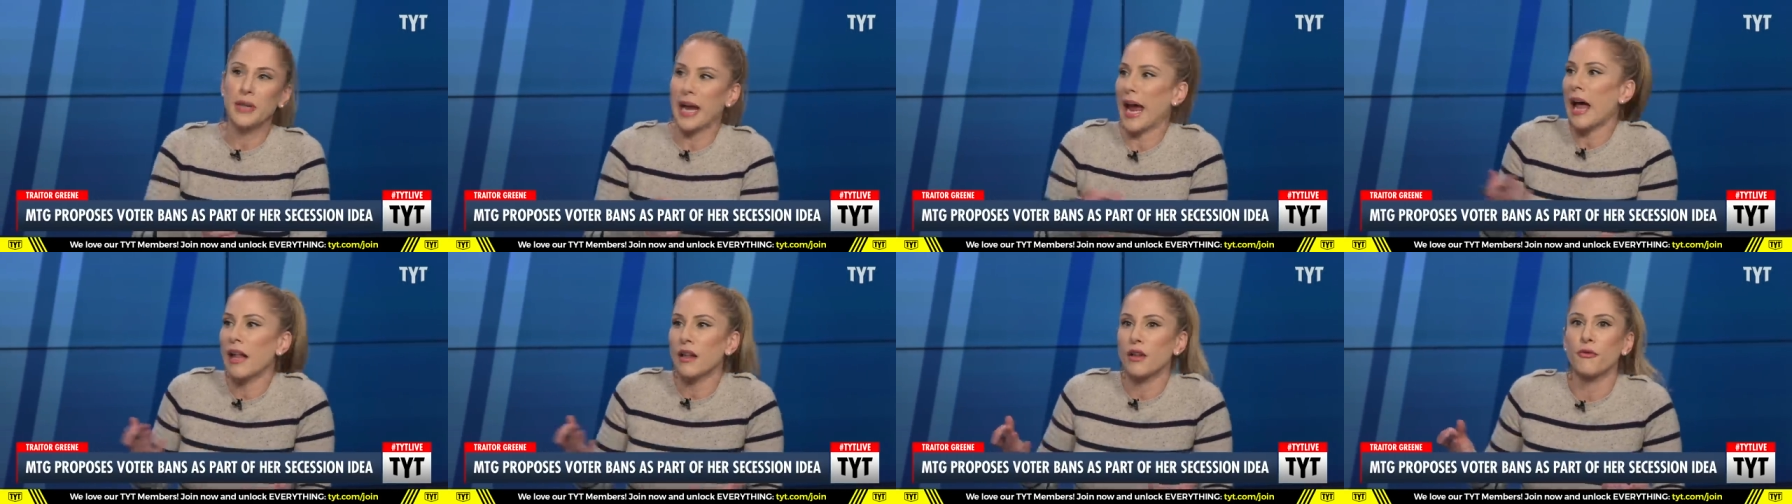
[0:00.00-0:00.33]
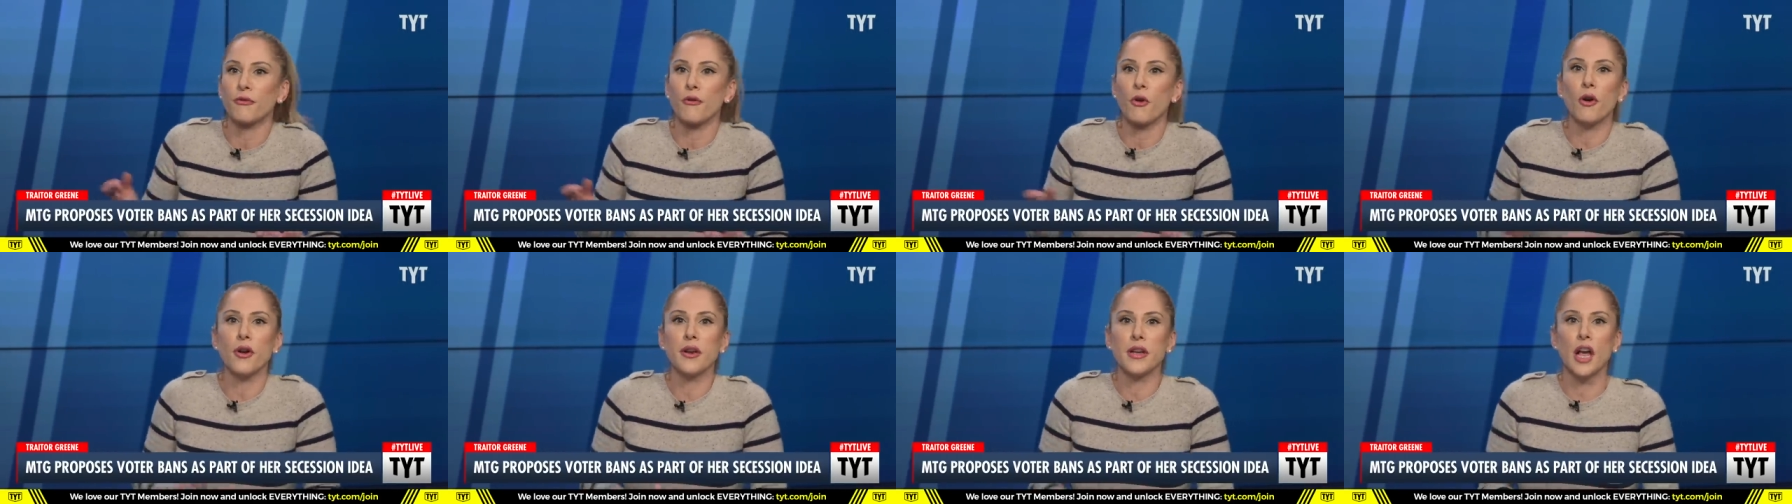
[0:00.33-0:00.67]

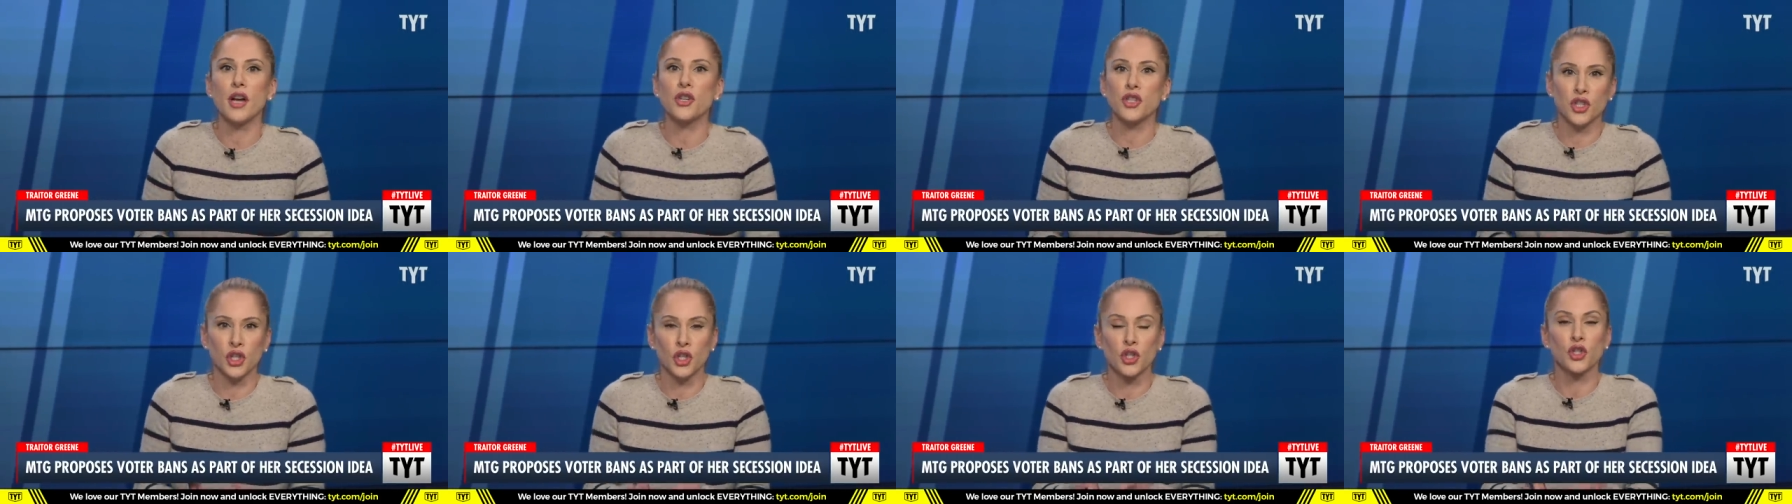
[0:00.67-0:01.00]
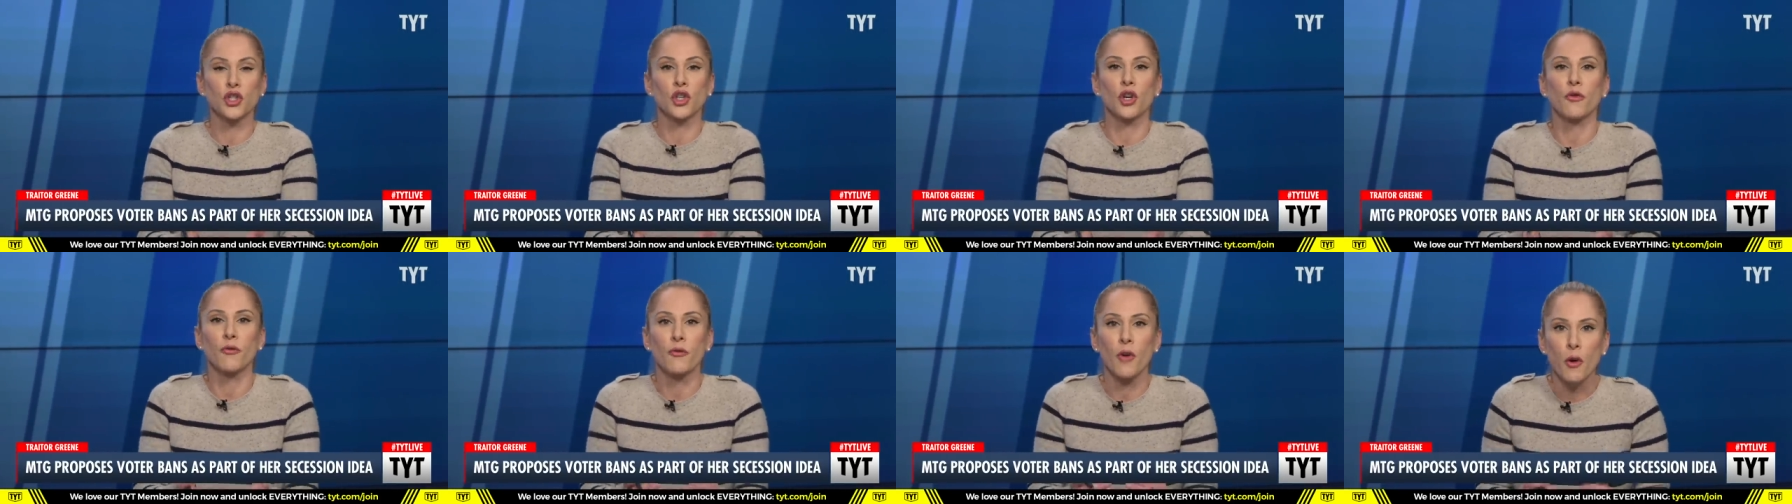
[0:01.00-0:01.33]
California, should
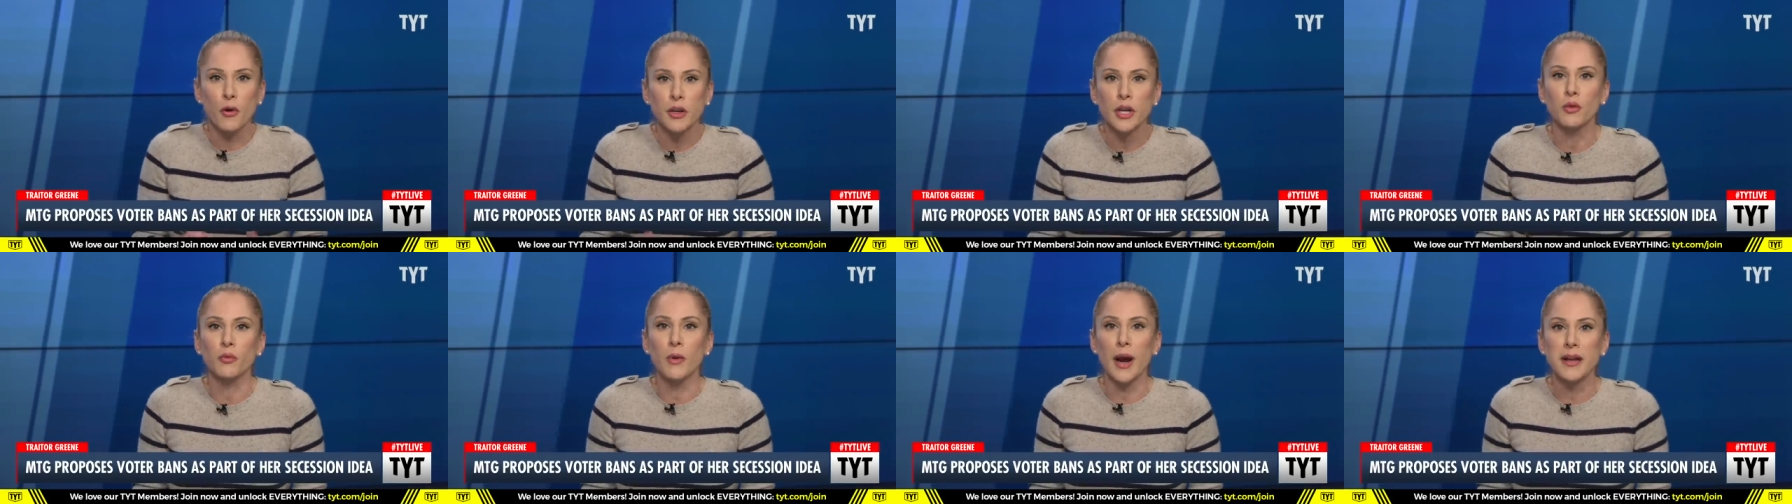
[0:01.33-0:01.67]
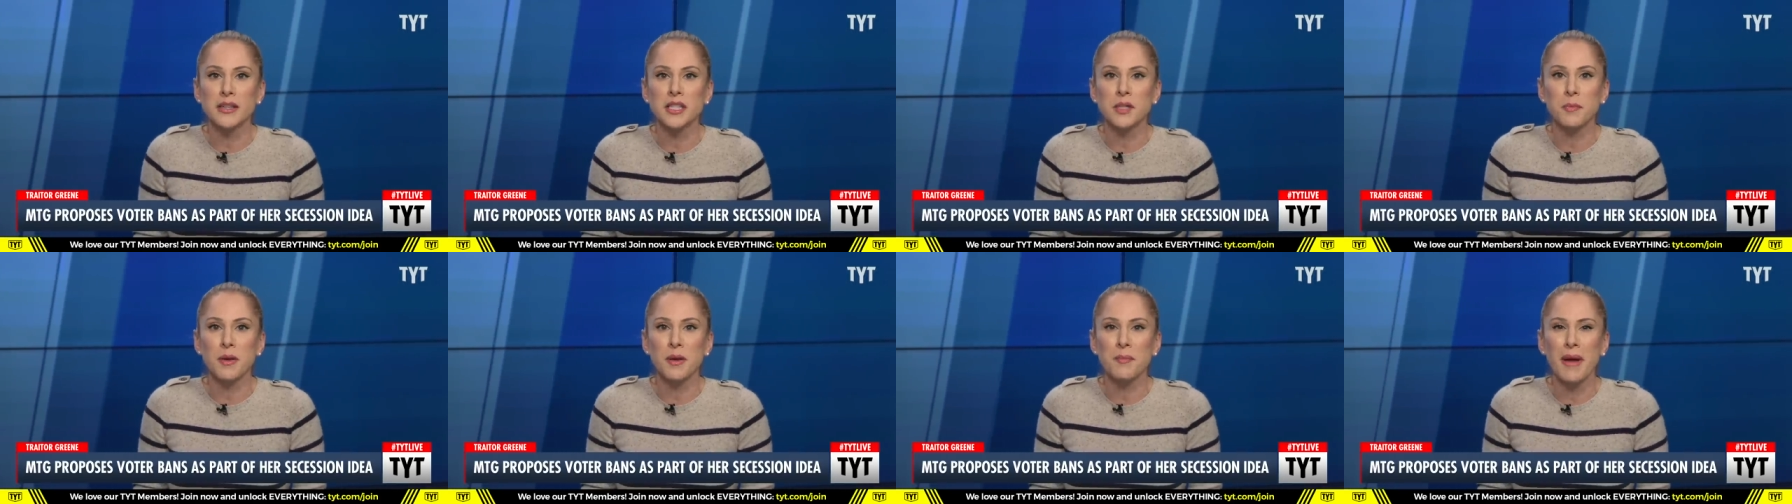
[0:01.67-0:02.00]
your voting
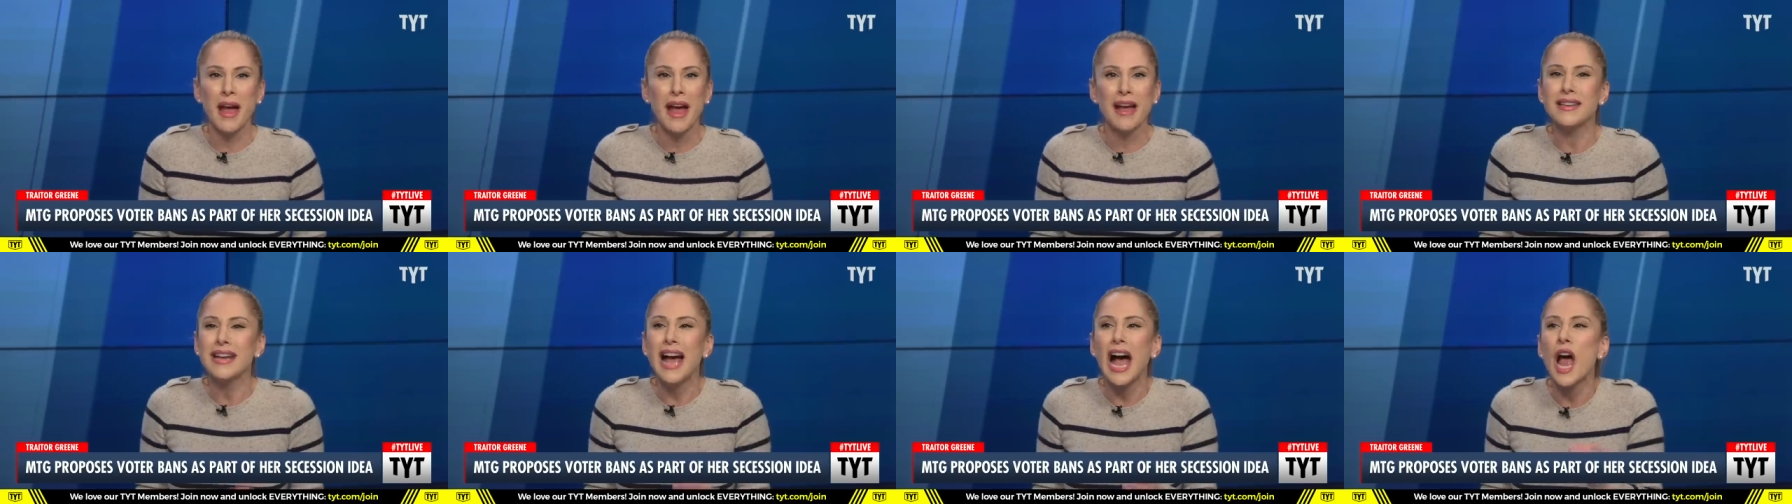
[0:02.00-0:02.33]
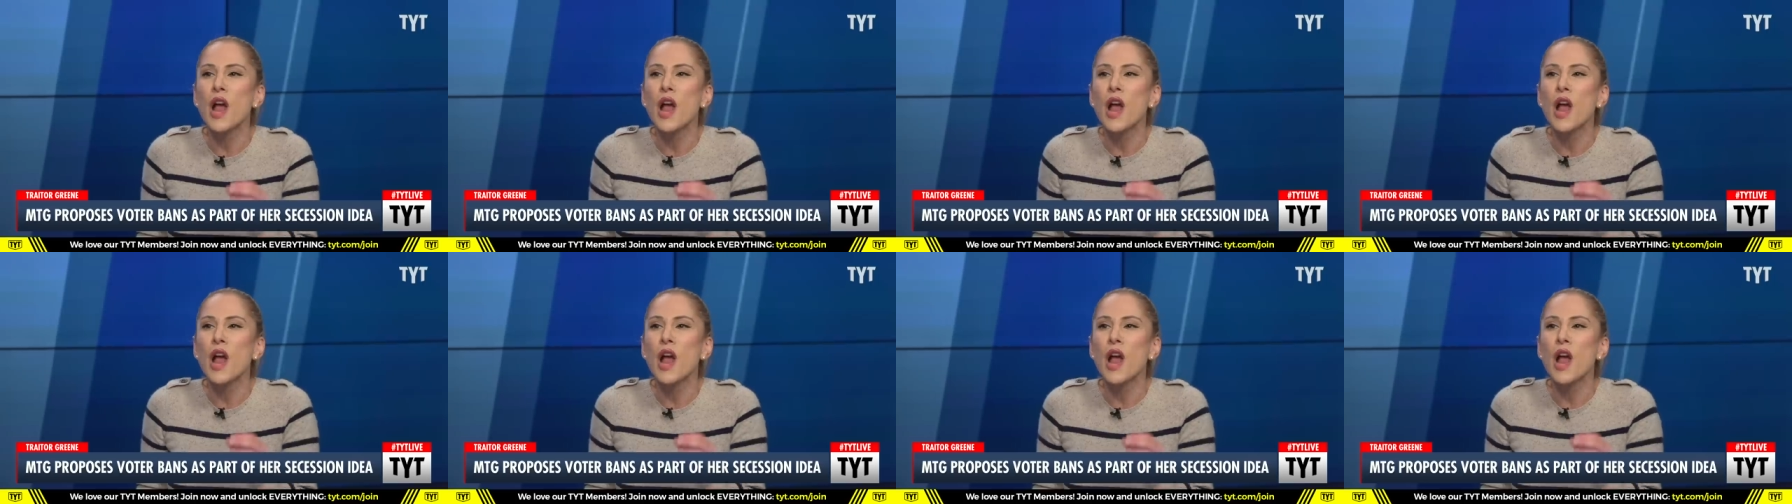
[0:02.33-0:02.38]
rights be banned?